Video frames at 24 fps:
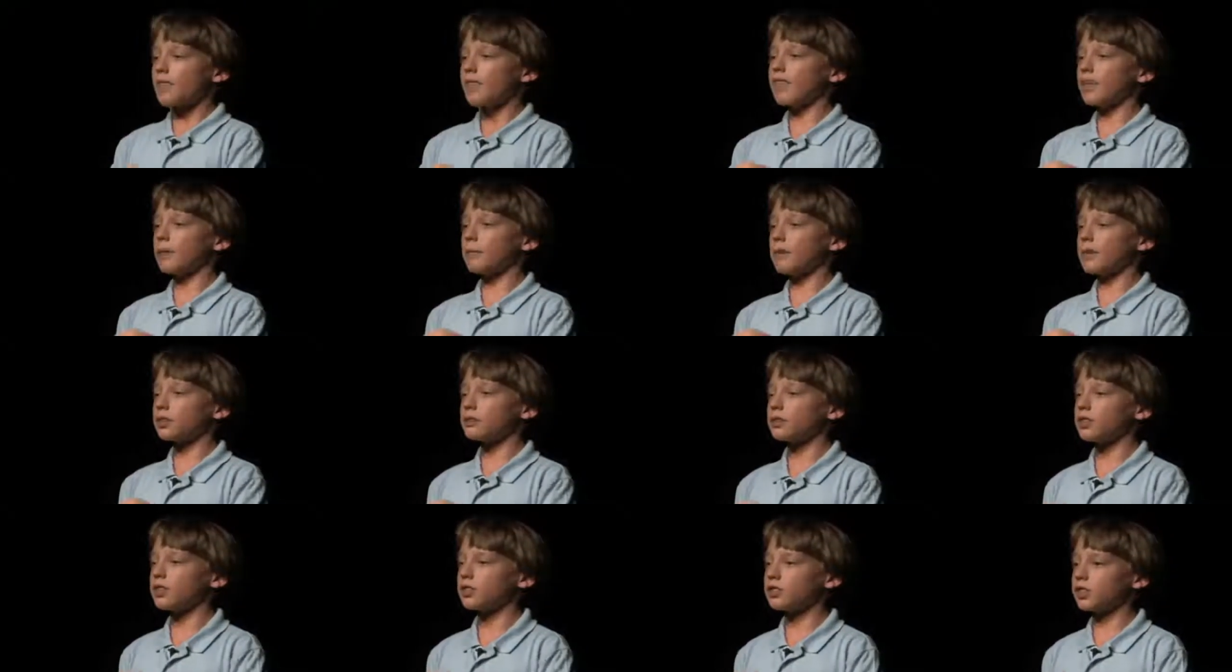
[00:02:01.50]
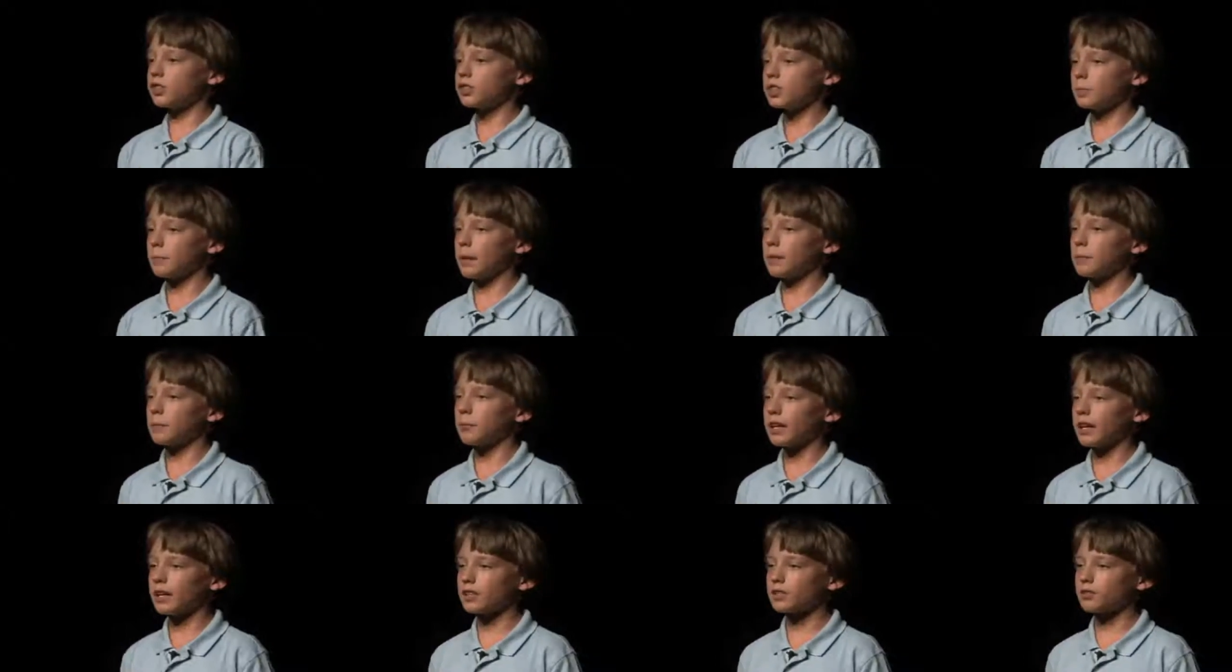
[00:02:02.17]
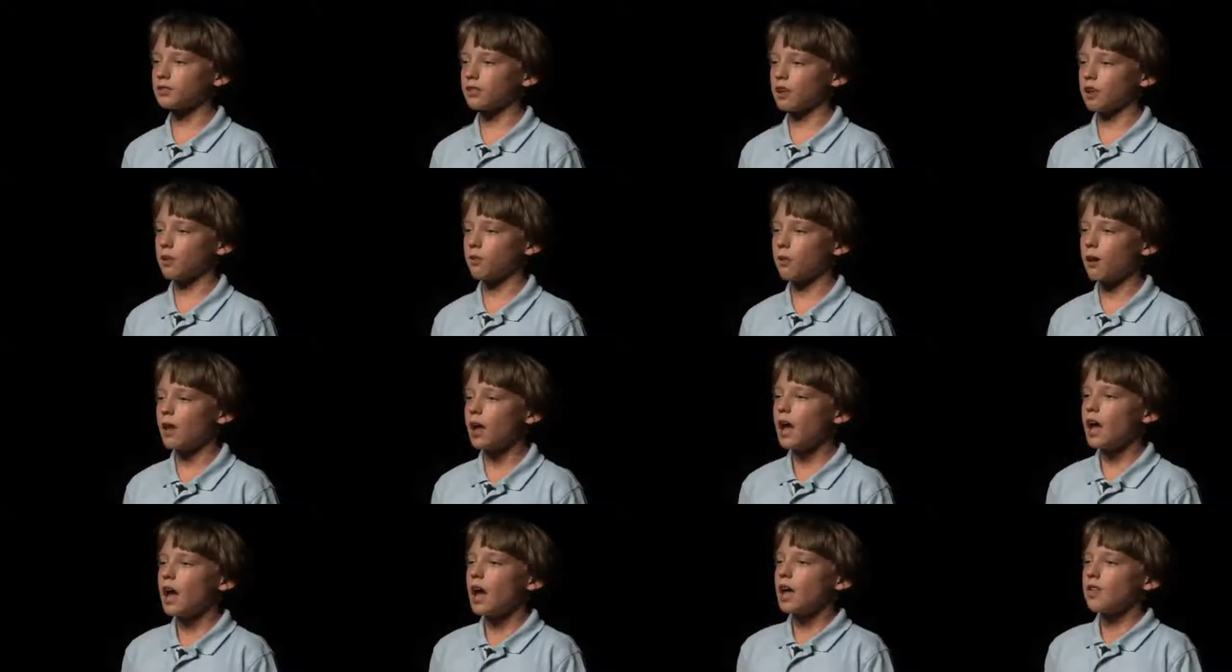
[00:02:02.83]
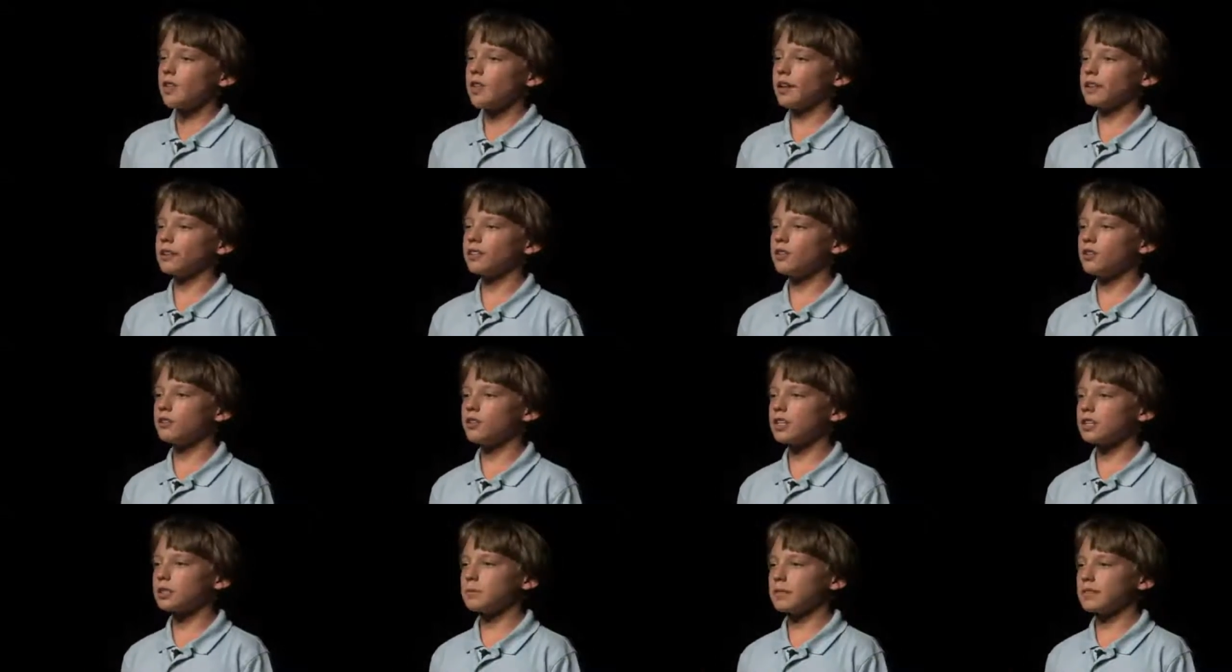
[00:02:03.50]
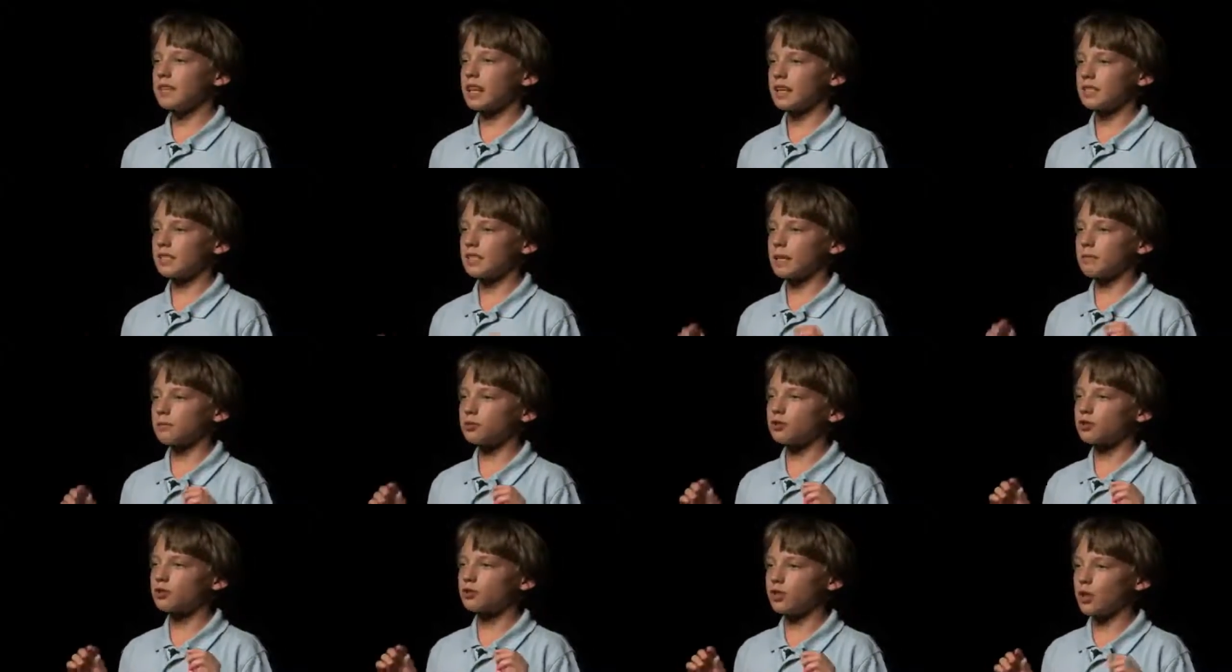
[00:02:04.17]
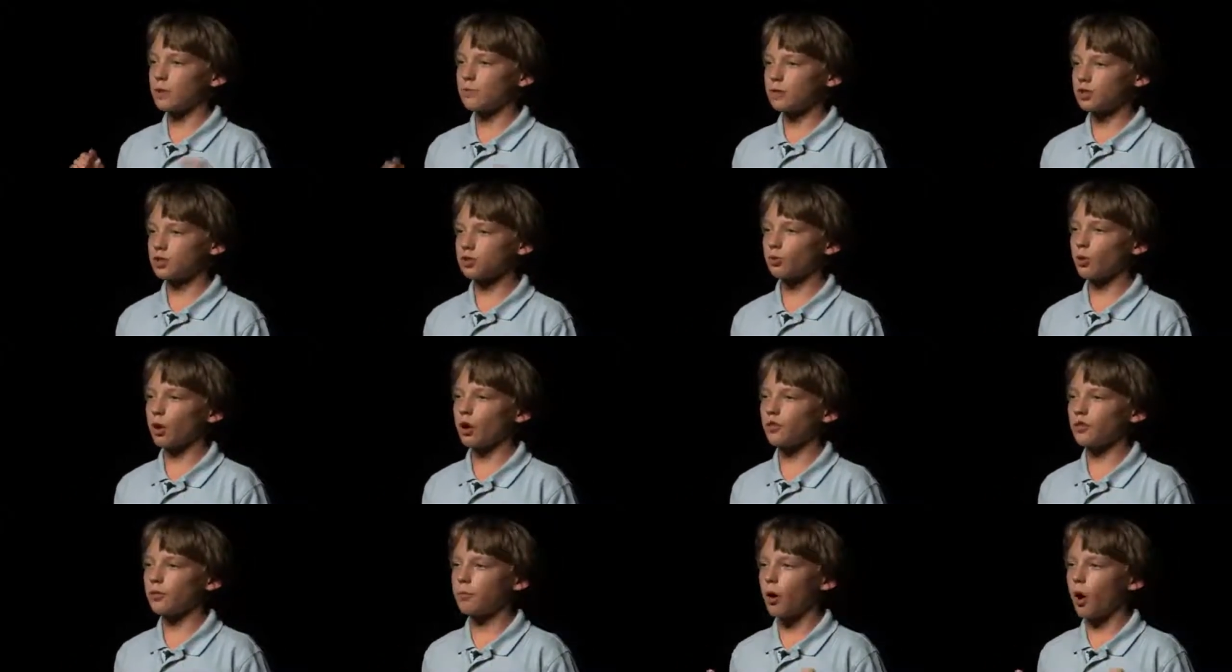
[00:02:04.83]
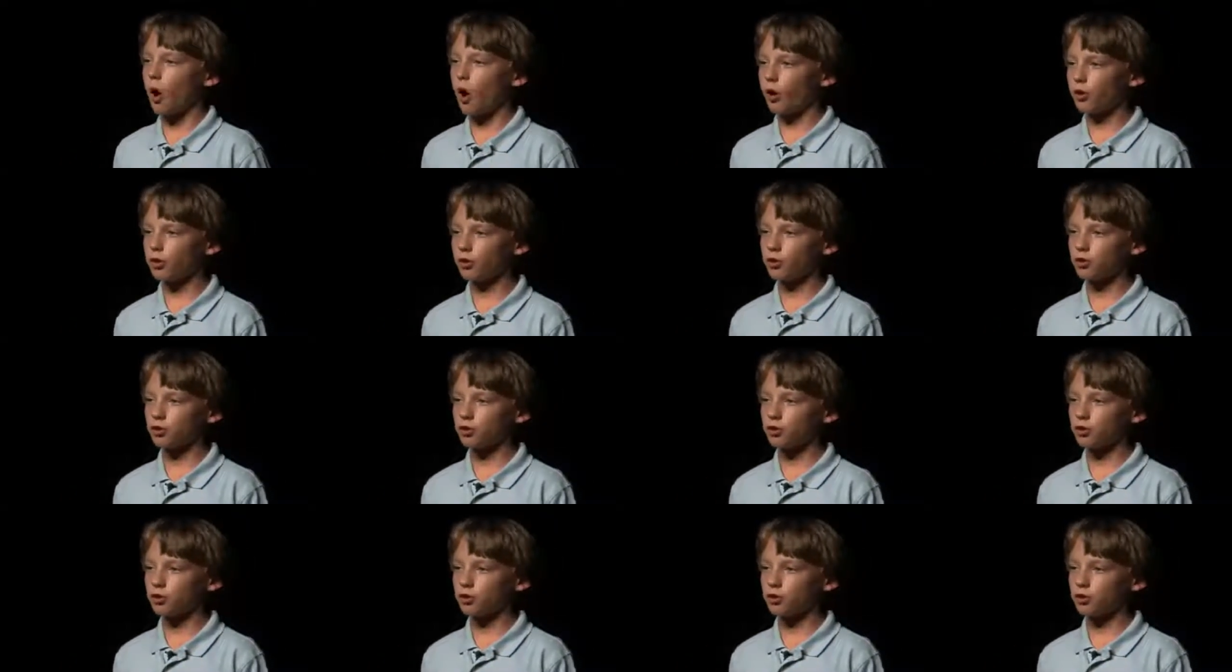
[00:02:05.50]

that they mix with the dirt to make plants grow. They do this because they've stripped the soil from all